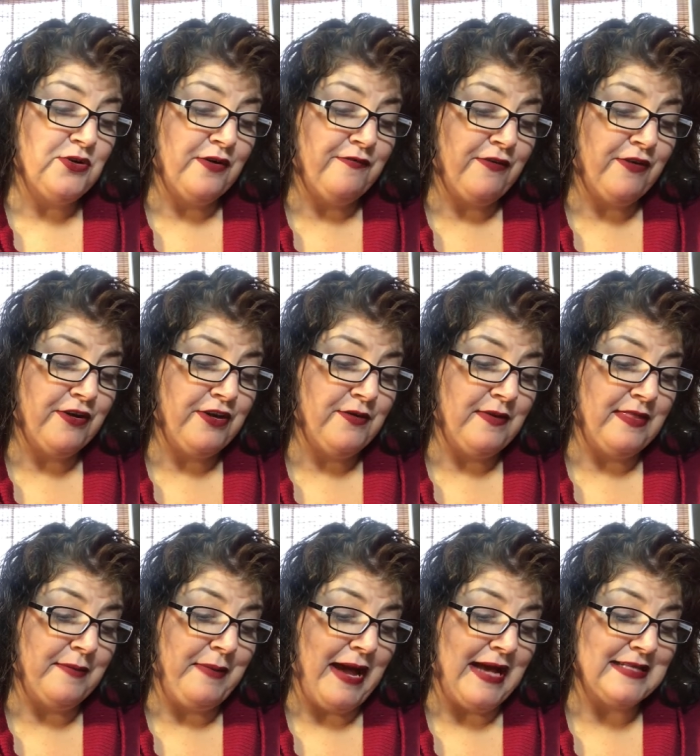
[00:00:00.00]
who have hurt you in
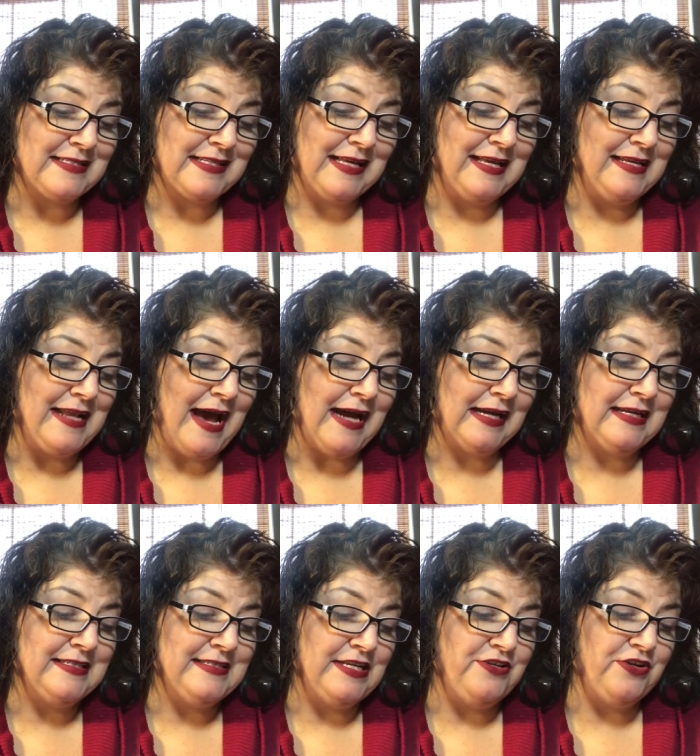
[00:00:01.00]
the past cannot
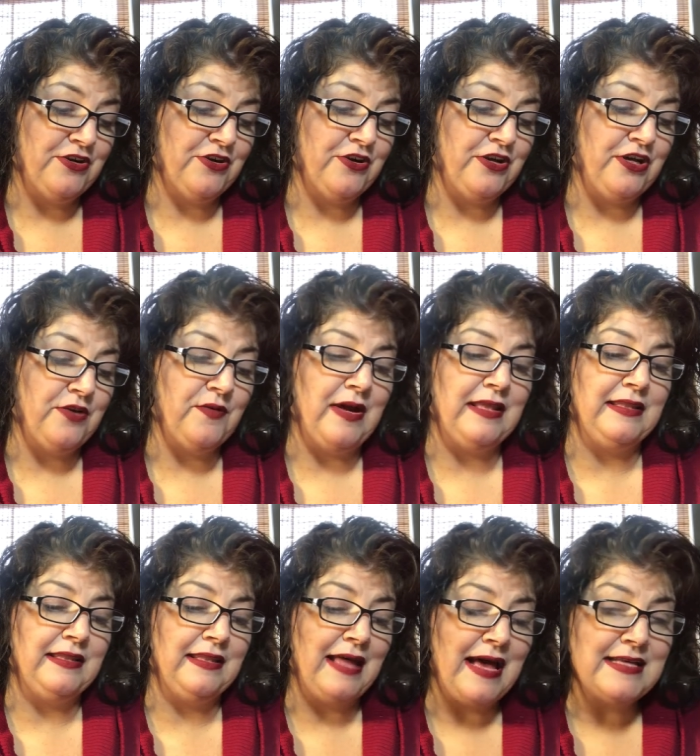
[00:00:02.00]
continue to hurt you
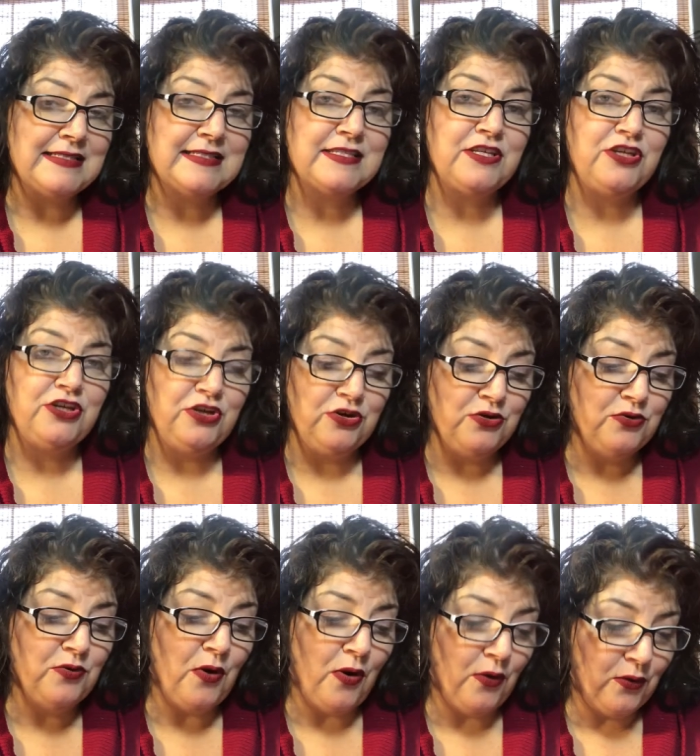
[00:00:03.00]
unless
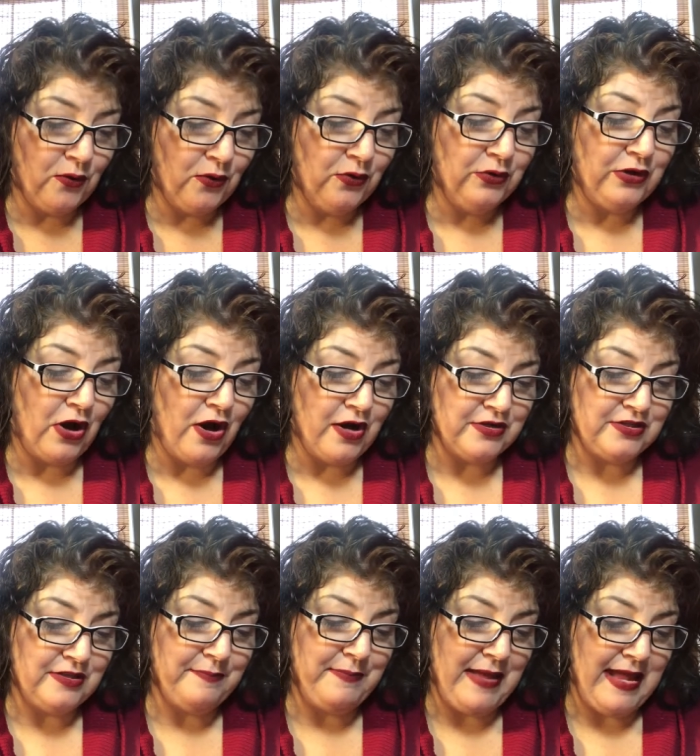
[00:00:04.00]
you hold on to
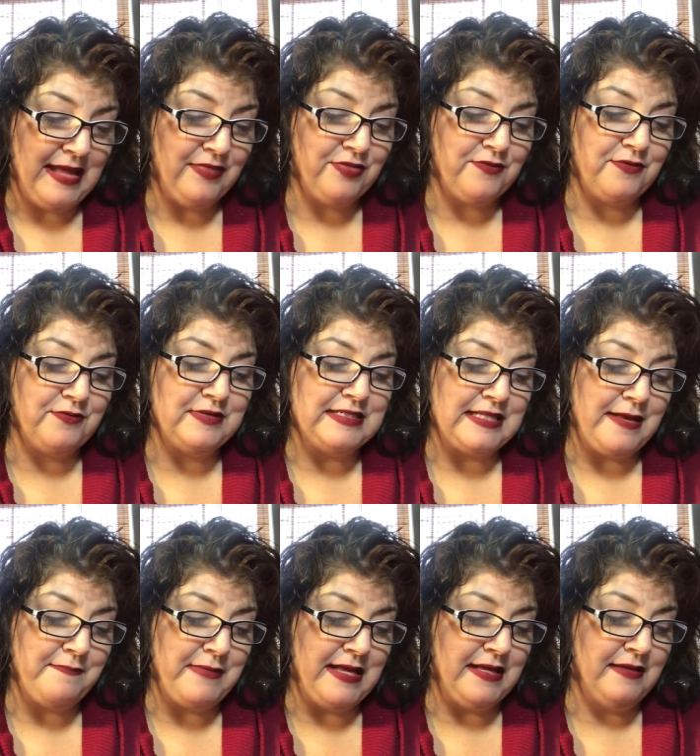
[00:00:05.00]
the pain through
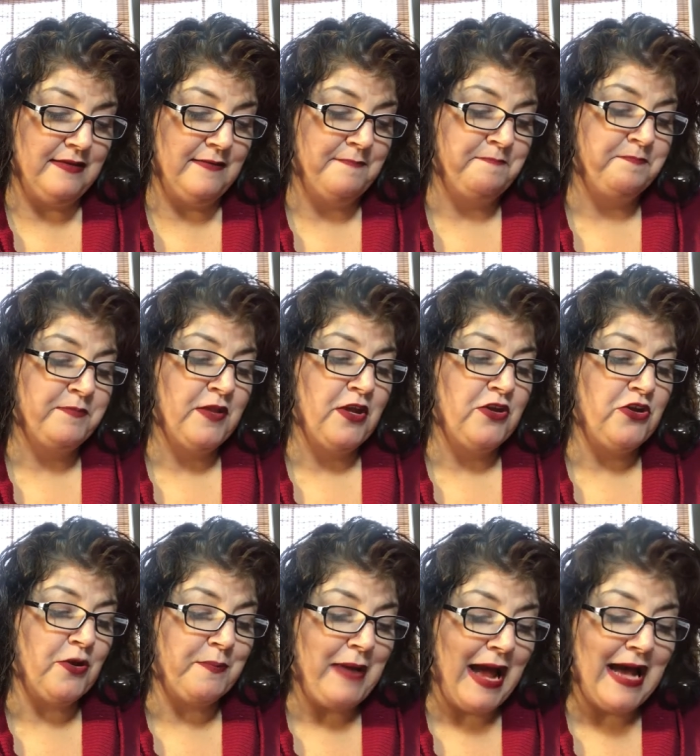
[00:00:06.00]
resentment.
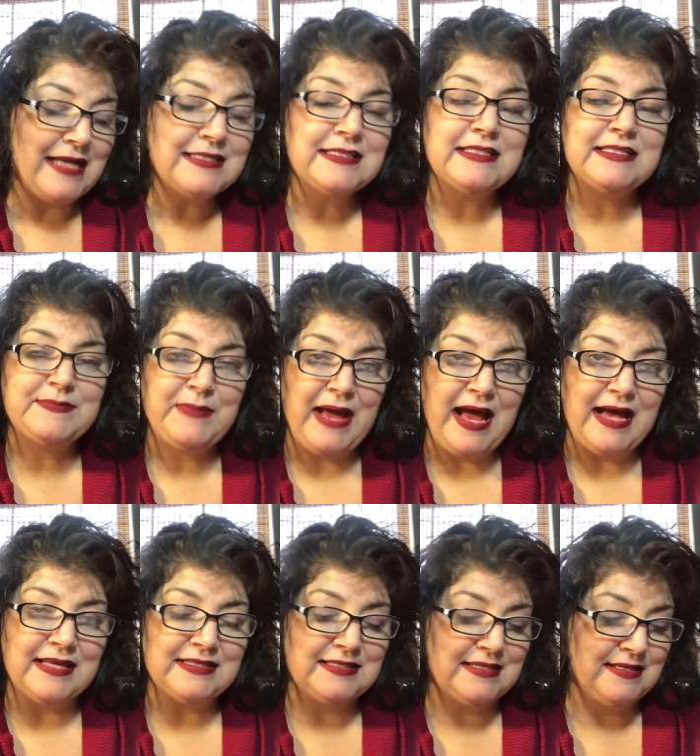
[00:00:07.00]
Your past is
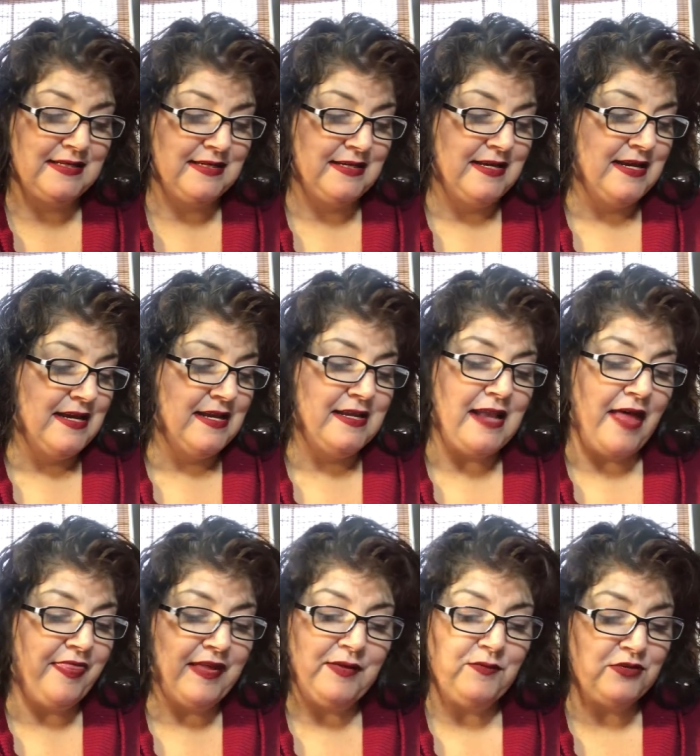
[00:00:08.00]
past.
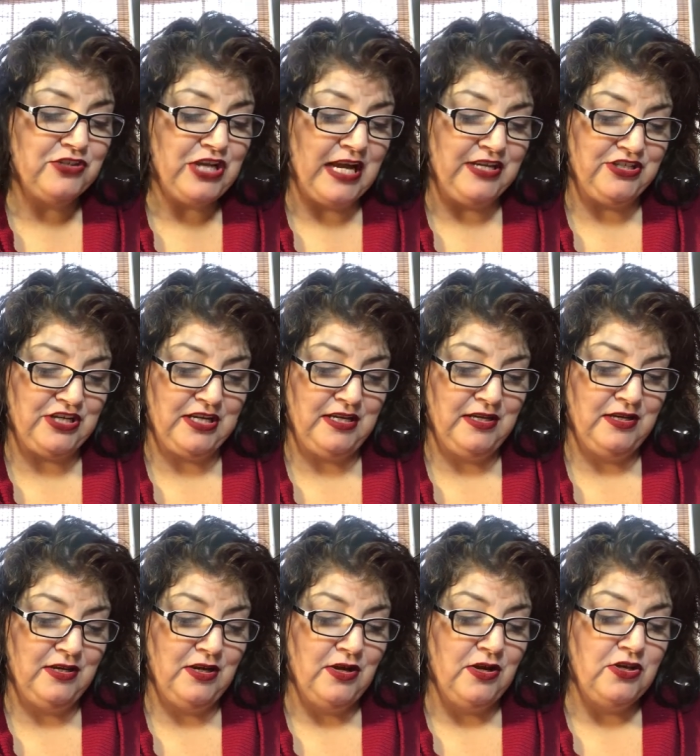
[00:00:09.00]
Nothing will change it.
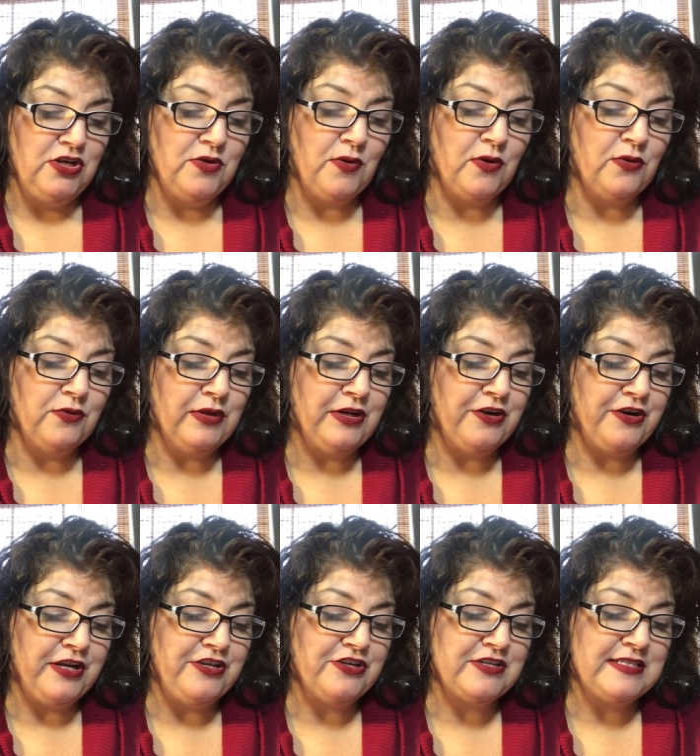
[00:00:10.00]
You are only
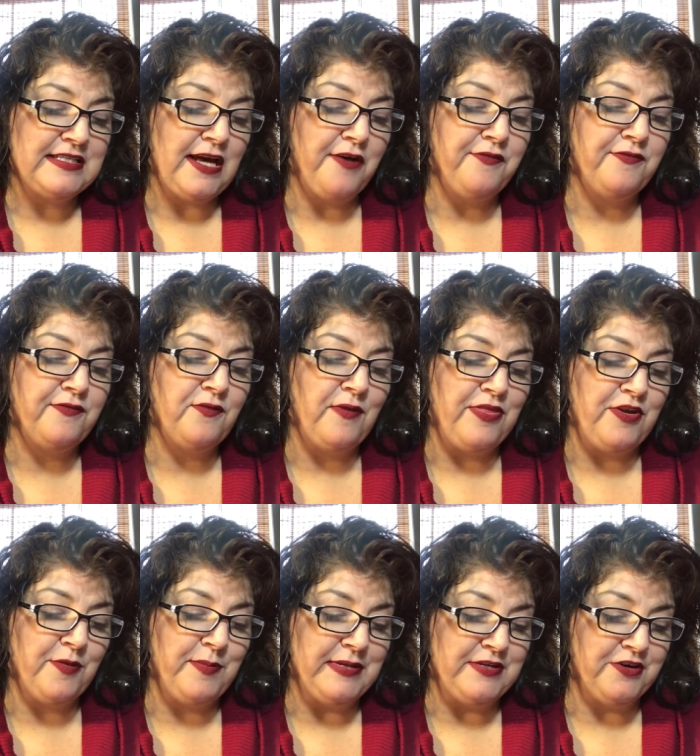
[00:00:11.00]
hurting yourself with
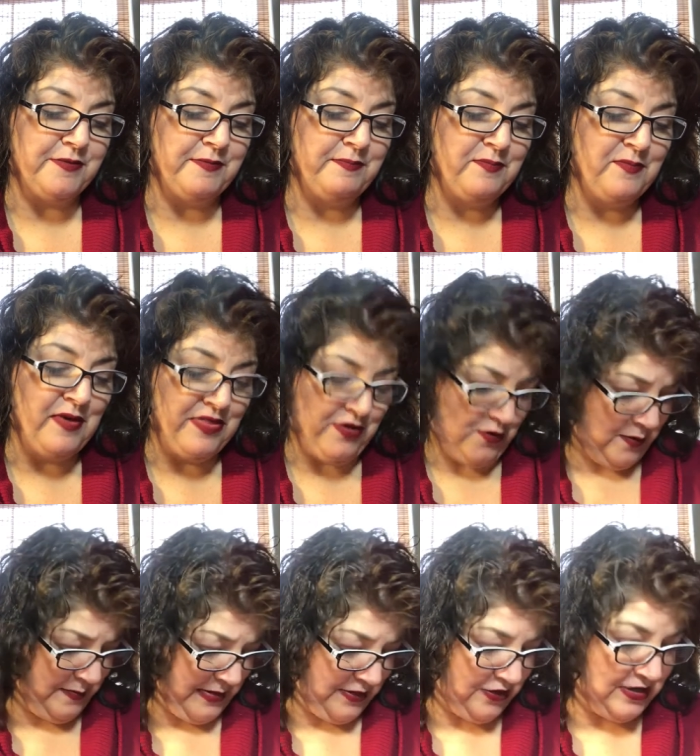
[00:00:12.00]
your bitter with your
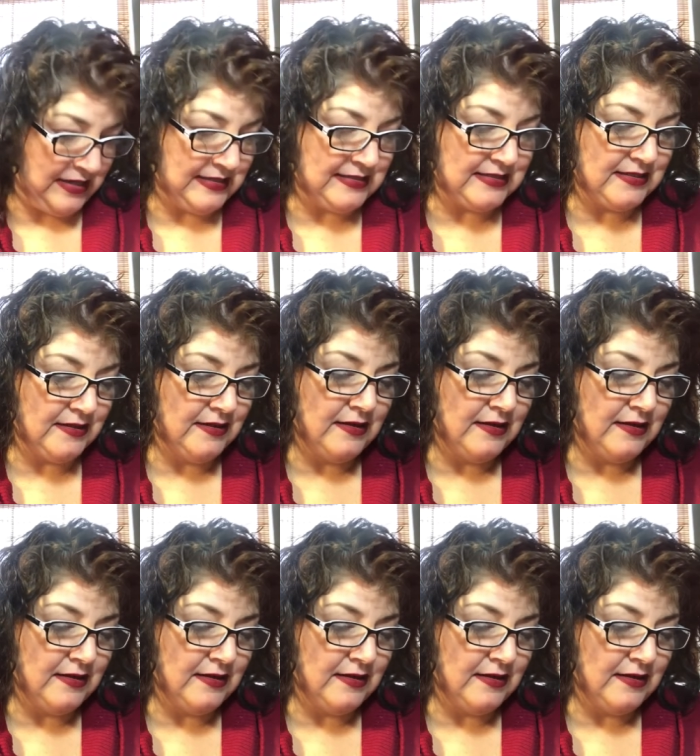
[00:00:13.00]
bitterness.